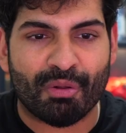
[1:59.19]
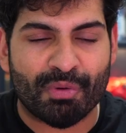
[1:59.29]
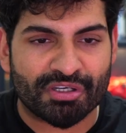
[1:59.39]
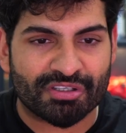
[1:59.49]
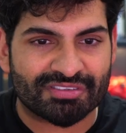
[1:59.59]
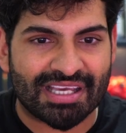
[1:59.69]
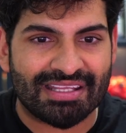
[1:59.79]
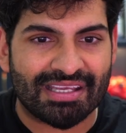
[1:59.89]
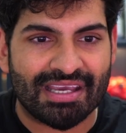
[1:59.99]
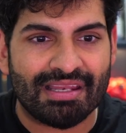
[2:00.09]
when you're
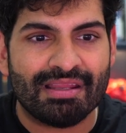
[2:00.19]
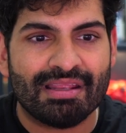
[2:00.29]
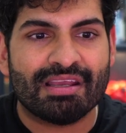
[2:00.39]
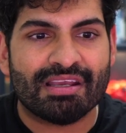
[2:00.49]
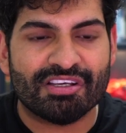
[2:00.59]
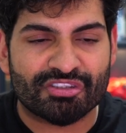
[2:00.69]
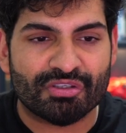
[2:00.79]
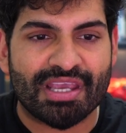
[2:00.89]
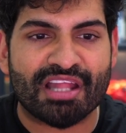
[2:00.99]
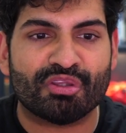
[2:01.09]
sending it, is to
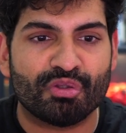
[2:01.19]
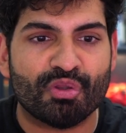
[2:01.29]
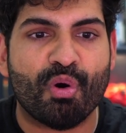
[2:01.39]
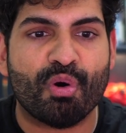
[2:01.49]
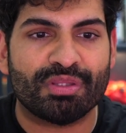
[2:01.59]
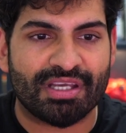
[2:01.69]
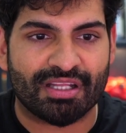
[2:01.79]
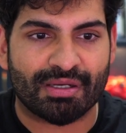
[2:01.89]
get to know the other